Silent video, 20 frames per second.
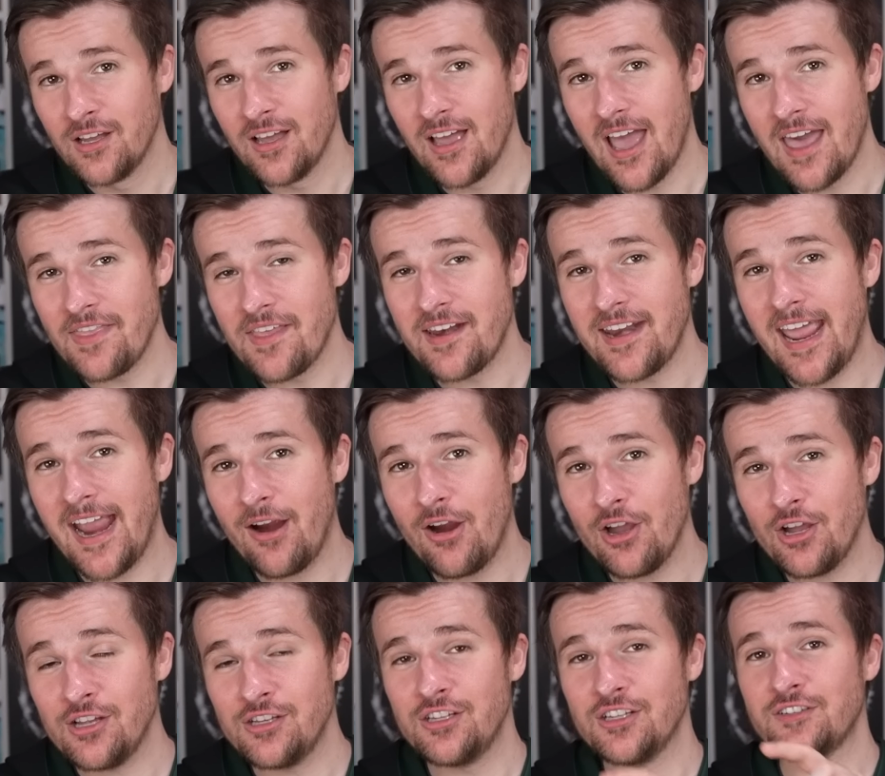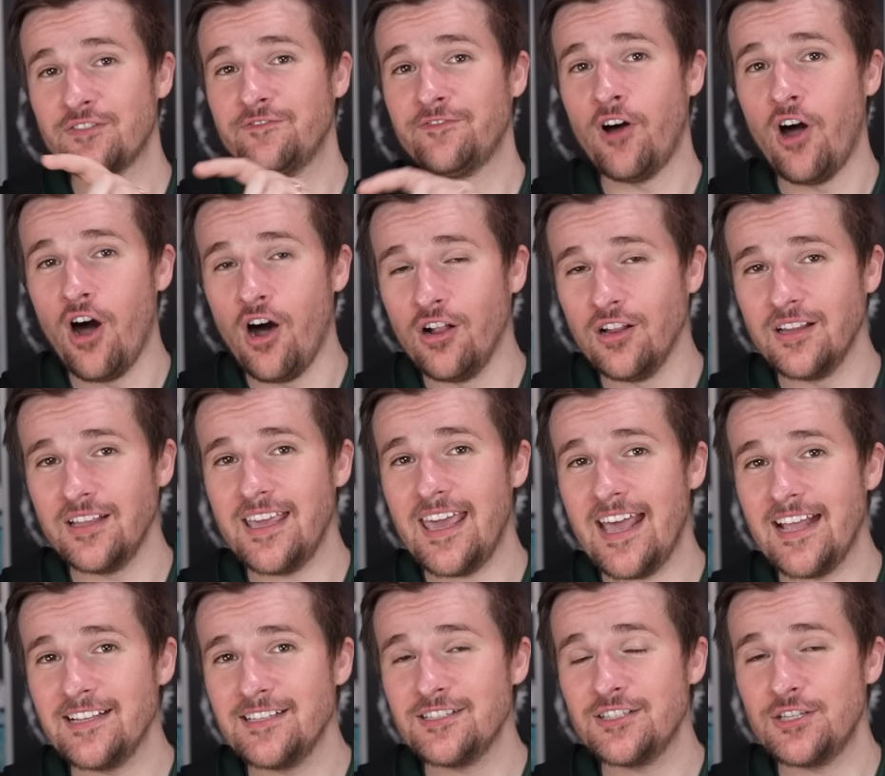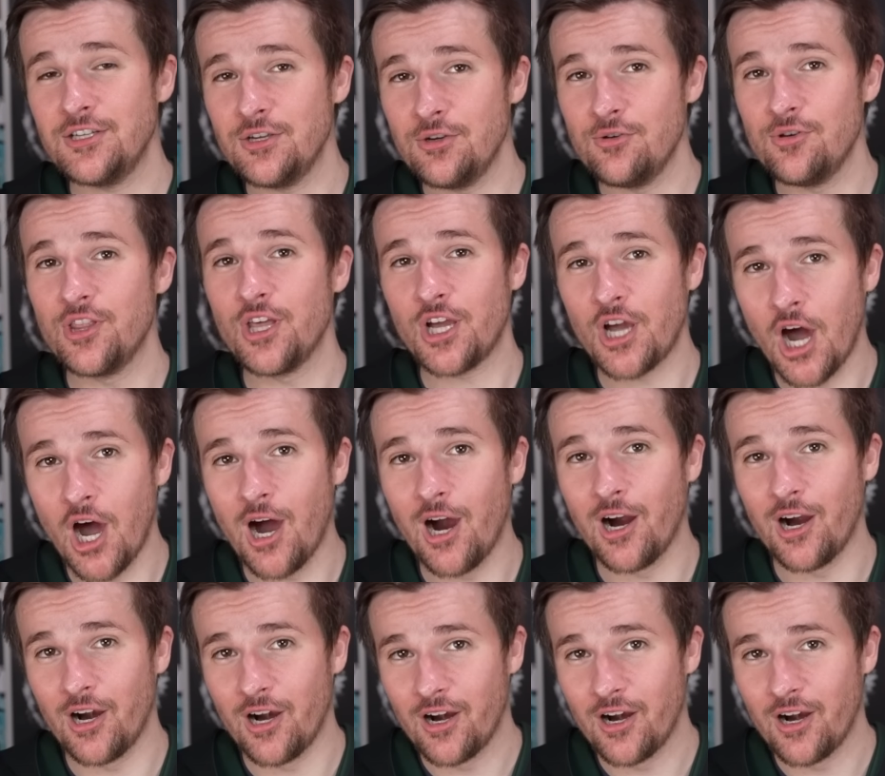and then Harry could just fall into the car.